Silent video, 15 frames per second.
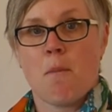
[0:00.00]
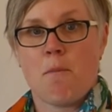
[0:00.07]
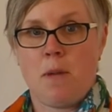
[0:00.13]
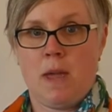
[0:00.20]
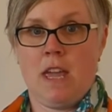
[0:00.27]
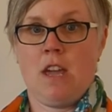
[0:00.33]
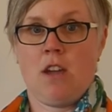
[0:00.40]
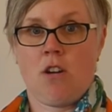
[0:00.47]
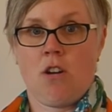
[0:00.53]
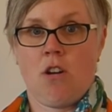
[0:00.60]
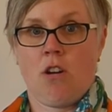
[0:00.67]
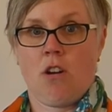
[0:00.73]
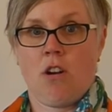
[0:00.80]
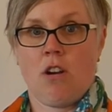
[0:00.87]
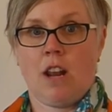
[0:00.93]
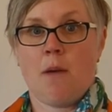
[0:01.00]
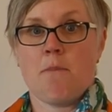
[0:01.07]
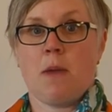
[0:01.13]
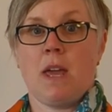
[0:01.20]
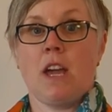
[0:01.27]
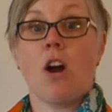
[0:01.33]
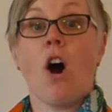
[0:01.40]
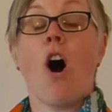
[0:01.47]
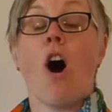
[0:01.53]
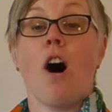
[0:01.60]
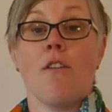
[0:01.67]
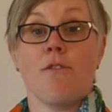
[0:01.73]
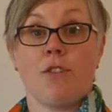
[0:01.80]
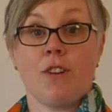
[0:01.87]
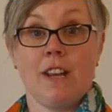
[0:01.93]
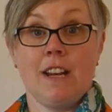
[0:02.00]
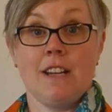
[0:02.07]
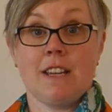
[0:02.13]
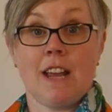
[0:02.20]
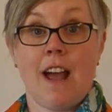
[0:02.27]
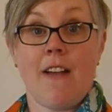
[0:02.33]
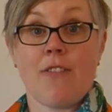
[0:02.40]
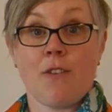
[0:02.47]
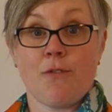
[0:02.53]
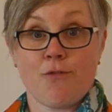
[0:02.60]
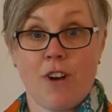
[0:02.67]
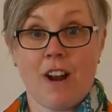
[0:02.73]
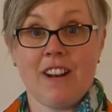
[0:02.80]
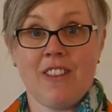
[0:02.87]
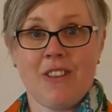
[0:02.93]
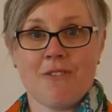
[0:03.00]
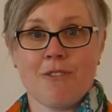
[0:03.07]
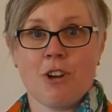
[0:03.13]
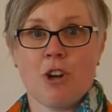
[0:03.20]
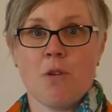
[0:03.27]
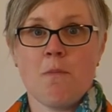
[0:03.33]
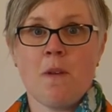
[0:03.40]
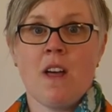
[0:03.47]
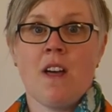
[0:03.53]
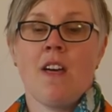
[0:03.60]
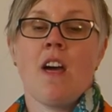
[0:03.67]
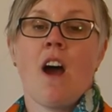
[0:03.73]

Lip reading: being heard, and being confident at the front of the room,